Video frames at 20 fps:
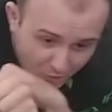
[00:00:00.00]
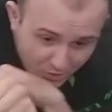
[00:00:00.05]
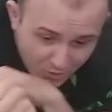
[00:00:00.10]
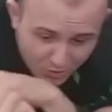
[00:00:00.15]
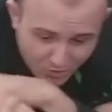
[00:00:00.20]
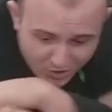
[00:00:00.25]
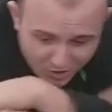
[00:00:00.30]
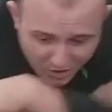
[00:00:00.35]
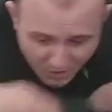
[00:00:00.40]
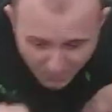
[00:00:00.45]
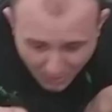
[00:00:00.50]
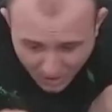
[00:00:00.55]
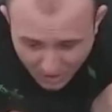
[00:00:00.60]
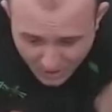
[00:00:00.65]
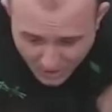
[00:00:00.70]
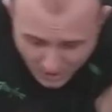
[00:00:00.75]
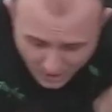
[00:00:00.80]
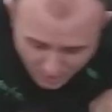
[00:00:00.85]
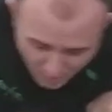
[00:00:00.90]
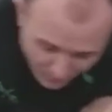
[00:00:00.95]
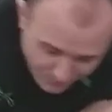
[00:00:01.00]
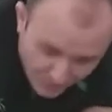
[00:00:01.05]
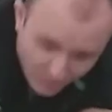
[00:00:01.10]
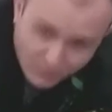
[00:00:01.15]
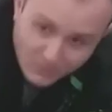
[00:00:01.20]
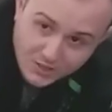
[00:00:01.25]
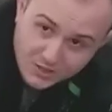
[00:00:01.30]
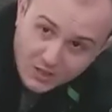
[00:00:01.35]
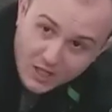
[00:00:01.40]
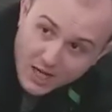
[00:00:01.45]
going towards the Kimura, go up for
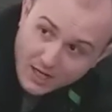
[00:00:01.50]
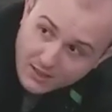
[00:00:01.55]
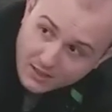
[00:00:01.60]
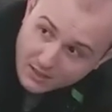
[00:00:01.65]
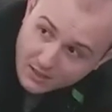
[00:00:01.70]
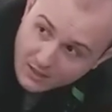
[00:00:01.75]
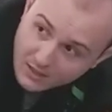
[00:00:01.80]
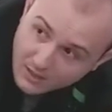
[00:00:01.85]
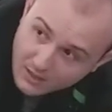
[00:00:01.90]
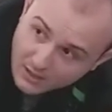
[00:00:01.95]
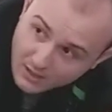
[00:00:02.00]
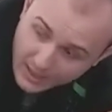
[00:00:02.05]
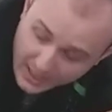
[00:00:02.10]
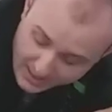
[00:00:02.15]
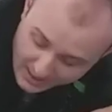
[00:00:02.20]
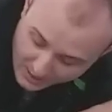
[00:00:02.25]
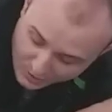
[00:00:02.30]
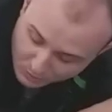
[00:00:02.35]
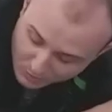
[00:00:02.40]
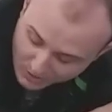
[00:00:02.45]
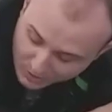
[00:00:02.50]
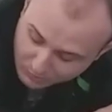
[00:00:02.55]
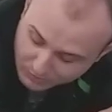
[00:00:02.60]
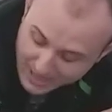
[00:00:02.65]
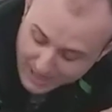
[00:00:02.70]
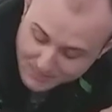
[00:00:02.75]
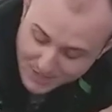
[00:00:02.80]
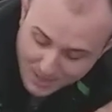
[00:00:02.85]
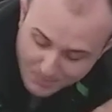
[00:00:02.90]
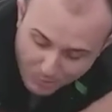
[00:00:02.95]
the wrist lock. And I just want to
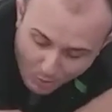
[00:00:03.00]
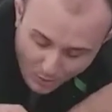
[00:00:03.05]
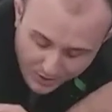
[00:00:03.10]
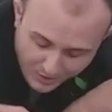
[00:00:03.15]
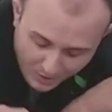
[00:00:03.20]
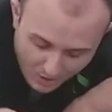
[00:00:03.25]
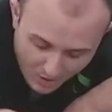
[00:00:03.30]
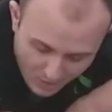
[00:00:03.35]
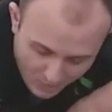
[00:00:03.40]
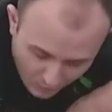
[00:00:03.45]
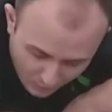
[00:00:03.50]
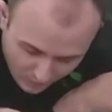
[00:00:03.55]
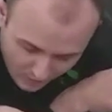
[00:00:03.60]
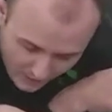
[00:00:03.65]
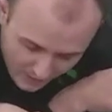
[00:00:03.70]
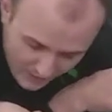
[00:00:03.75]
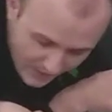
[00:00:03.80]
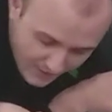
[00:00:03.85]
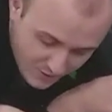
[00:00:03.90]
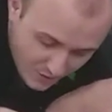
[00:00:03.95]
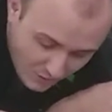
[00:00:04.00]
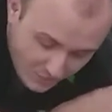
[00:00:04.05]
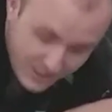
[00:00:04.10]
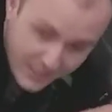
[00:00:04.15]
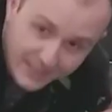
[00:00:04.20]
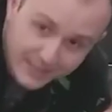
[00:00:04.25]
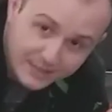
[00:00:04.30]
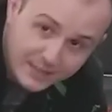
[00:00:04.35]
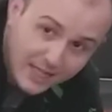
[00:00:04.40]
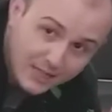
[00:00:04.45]
grab that pointer knuckle and start
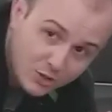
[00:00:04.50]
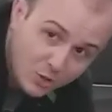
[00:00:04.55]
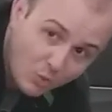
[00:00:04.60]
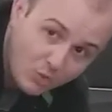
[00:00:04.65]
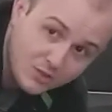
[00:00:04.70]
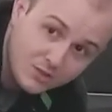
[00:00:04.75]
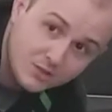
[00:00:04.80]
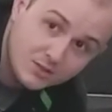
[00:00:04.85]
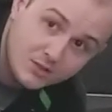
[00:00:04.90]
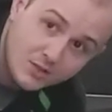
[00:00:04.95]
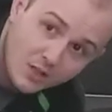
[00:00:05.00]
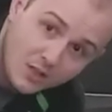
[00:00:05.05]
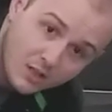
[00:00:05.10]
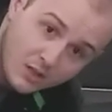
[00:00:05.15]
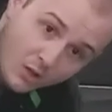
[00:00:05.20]
taking that towards his